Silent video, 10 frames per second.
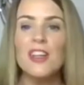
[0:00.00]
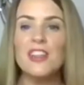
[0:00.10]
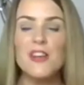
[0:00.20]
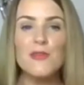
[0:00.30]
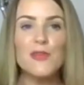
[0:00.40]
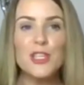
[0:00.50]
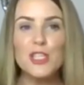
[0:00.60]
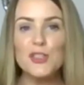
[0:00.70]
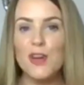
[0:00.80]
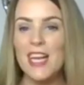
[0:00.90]
their
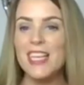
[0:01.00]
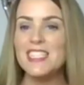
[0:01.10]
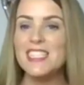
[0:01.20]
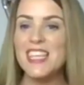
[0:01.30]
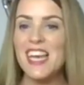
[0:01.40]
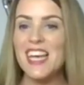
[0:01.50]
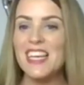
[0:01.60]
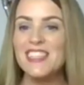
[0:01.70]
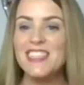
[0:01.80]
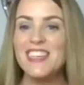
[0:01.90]
funny traits,
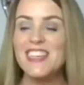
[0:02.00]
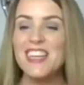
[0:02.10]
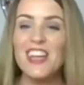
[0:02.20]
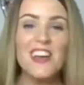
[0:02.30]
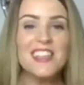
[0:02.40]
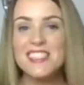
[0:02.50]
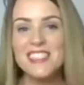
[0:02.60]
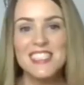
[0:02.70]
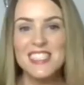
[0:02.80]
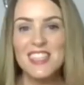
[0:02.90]
their likes
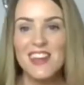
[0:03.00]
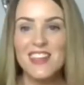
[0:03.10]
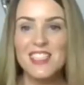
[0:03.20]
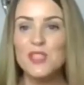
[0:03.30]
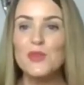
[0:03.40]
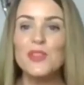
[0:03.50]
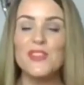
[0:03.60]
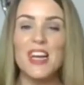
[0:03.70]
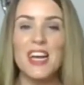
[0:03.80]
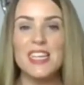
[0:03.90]
and dislikes, all of
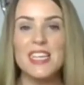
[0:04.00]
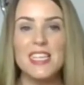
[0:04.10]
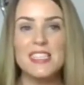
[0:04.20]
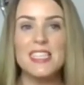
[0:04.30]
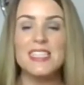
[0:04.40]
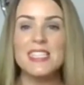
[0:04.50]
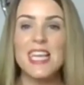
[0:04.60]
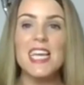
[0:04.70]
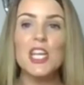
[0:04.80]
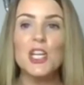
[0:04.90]
that, it's
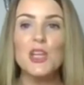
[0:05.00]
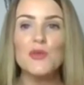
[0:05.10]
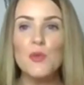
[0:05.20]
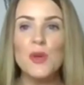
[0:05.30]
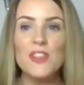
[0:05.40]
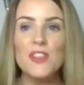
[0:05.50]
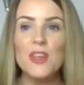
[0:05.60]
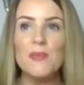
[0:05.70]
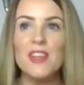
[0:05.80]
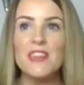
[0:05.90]
taken over with
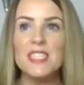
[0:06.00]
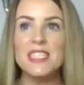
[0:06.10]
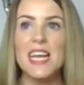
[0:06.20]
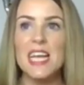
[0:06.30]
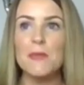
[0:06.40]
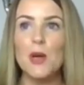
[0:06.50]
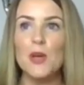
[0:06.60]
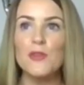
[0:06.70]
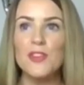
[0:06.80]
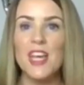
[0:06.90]
them. They're the same
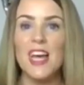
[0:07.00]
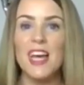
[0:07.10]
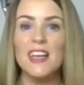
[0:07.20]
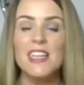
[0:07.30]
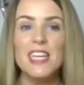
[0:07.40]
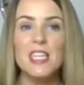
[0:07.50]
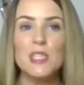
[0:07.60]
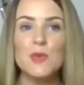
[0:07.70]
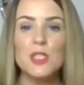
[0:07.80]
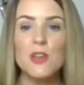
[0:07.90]
over there.
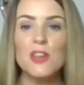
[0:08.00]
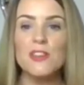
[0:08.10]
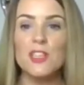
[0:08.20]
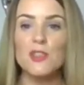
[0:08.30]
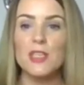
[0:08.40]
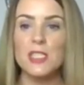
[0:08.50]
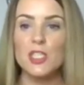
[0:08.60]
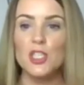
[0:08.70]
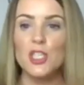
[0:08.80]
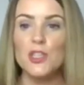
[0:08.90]
So it's not like they
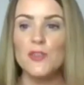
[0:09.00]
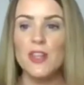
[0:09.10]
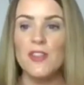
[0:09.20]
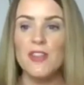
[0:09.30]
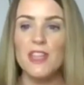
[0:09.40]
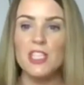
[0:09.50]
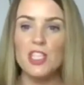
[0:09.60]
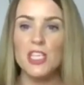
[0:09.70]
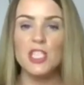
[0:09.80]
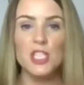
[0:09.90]
transition over and then they
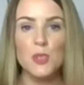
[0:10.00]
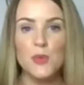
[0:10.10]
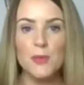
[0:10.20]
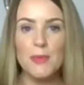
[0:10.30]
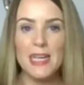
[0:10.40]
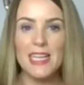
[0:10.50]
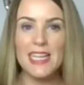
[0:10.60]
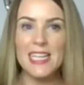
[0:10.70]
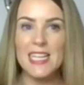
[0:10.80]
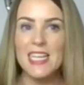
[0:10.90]
change into a
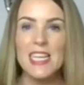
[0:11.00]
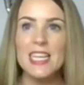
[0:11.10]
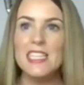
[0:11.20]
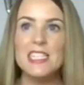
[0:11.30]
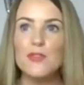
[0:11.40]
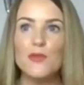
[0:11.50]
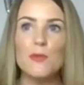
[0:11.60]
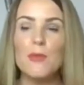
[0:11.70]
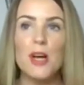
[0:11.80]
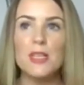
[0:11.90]
completely
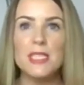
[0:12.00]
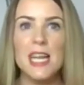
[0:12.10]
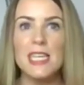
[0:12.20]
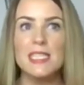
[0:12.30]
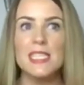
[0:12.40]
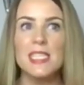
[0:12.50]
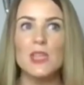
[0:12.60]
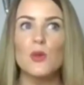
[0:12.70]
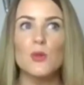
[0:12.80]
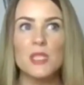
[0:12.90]
different
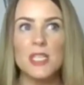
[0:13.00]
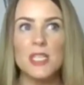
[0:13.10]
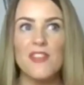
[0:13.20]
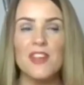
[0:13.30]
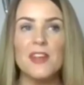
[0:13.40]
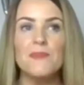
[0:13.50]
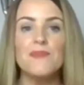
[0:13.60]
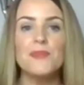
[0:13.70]
personality altogether.